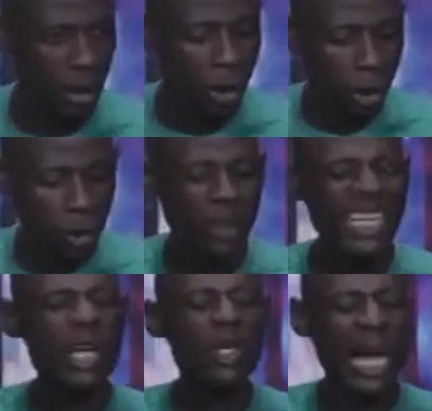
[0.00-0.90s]
so
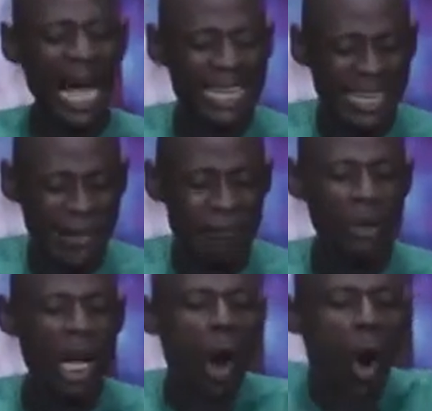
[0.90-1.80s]
that it can give you
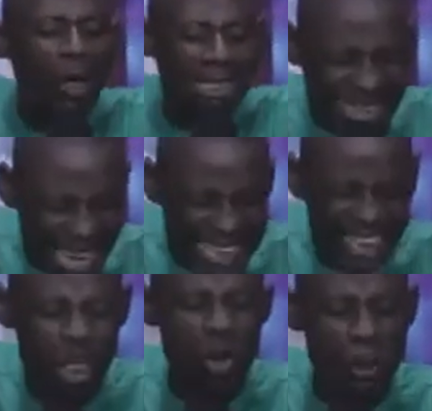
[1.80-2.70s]
the
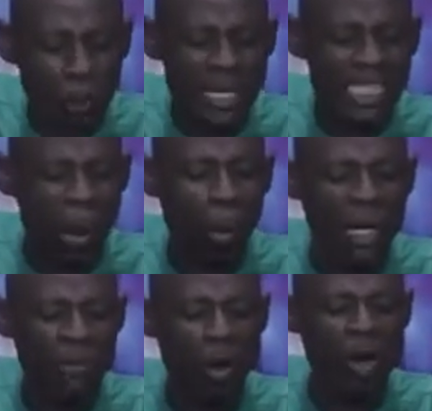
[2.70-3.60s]
audacity to preach the word
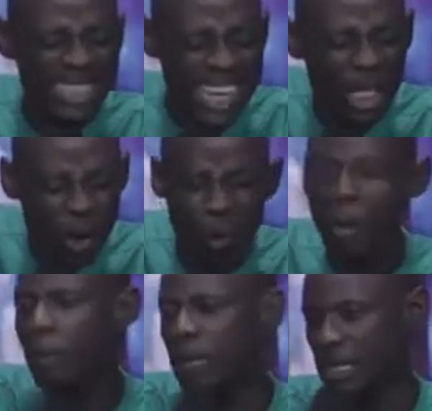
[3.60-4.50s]
of God that should be
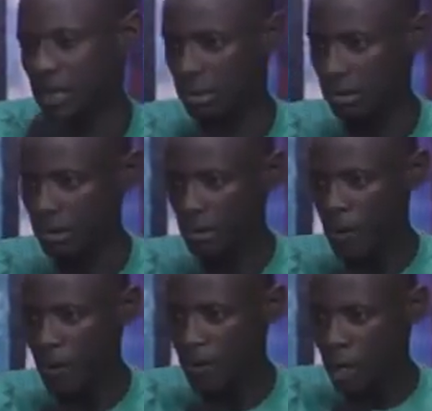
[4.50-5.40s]
preached.
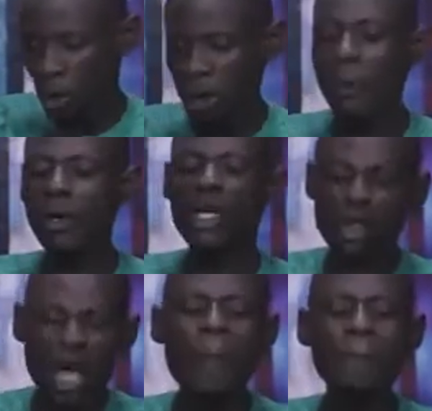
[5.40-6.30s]
So because
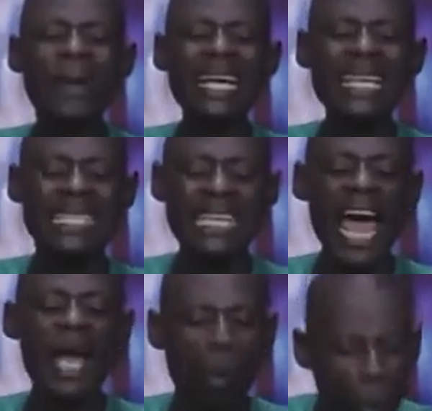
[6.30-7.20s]
somebody is
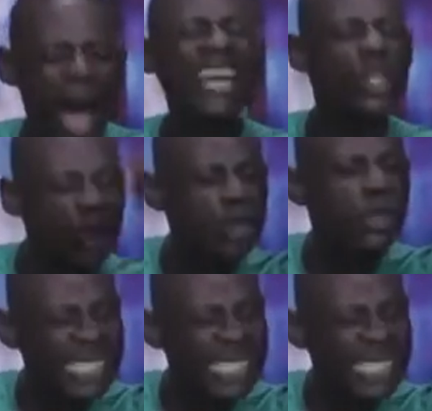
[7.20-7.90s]
there, what you should